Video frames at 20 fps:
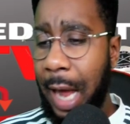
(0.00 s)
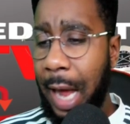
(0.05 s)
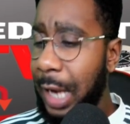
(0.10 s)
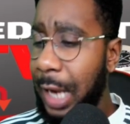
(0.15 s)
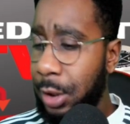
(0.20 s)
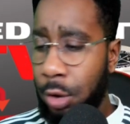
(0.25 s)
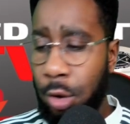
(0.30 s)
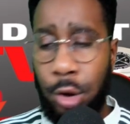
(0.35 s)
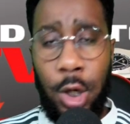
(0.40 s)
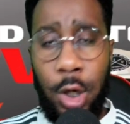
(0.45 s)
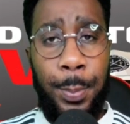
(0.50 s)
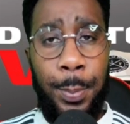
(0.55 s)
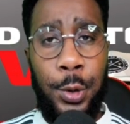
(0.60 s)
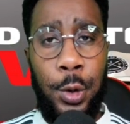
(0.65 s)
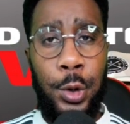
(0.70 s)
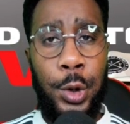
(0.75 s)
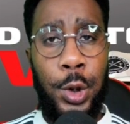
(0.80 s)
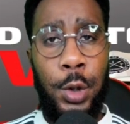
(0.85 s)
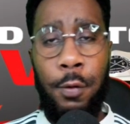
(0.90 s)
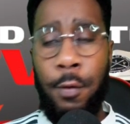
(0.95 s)
I saw the
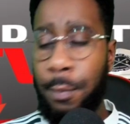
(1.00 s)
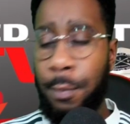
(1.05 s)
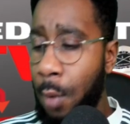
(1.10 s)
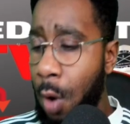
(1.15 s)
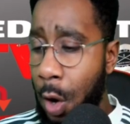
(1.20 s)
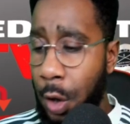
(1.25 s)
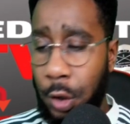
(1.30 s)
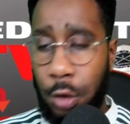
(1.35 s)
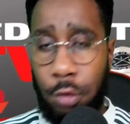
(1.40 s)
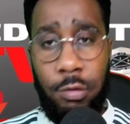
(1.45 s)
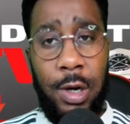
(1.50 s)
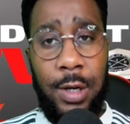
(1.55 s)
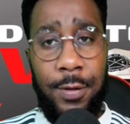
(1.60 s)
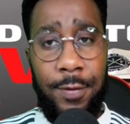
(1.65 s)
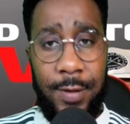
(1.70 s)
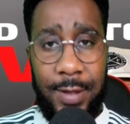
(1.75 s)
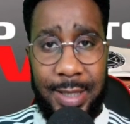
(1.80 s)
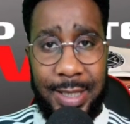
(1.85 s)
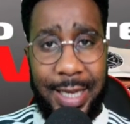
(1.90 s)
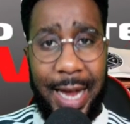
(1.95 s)
opportunity with Marcus
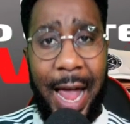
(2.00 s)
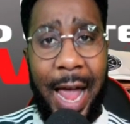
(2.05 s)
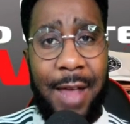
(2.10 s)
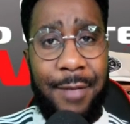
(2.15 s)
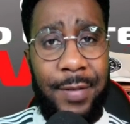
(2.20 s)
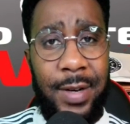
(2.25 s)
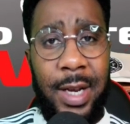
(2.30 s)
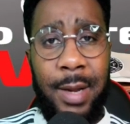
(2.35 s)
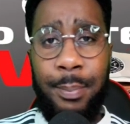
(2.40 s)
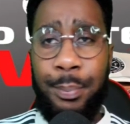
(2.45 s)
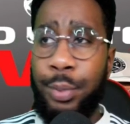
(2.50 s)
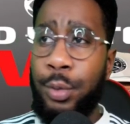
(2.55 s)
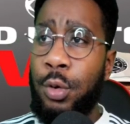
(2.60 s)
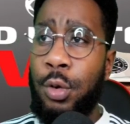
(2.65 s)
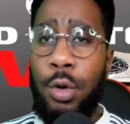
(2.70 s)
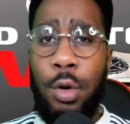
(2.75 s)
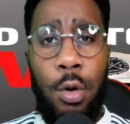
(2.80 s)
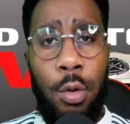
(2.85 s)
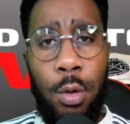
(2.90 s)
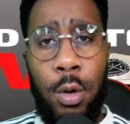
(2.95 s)
Rashford skiving it,
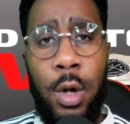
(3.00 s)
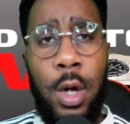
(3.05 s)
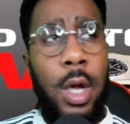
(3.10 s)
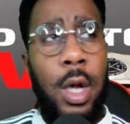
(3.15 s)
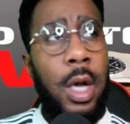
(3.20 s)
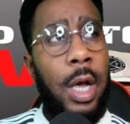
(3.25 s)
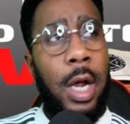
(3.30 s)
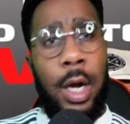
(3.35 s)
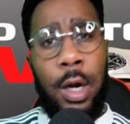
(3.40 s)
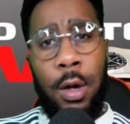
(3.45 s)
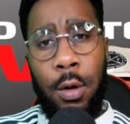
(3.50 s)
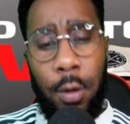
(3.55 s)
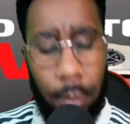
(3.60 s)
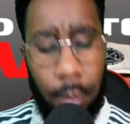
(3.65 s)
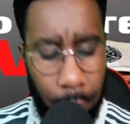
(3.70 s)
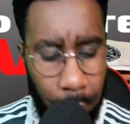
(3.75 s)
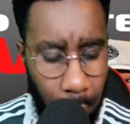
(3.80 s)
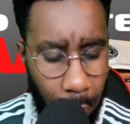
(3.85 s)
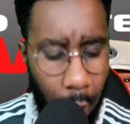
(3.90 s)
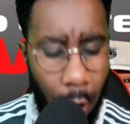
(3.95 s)
Bruno, a
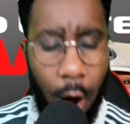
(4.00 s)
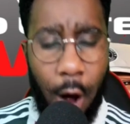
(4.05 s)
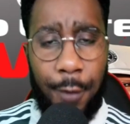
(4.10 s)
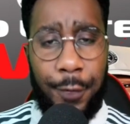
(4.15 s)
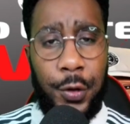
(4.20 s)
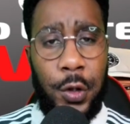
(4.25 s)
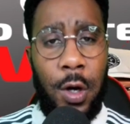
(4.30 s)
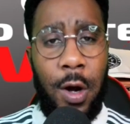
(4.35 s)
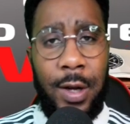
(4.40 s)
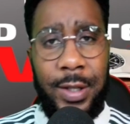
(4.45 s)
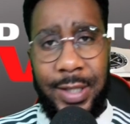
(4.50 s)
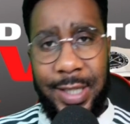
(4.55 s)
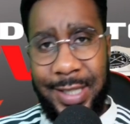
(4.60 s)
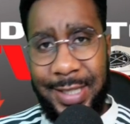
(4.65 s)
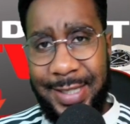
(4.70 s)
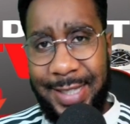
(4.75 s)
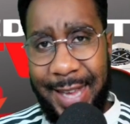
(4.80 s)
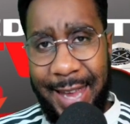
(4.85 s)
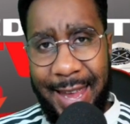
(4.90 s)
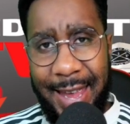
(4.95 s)
little half
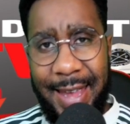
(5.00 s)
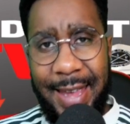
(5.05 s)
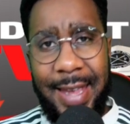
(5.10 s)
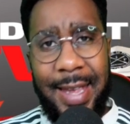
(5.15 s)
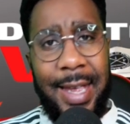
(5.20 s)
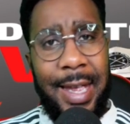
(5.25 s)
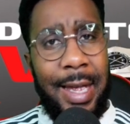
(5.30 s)
chances there,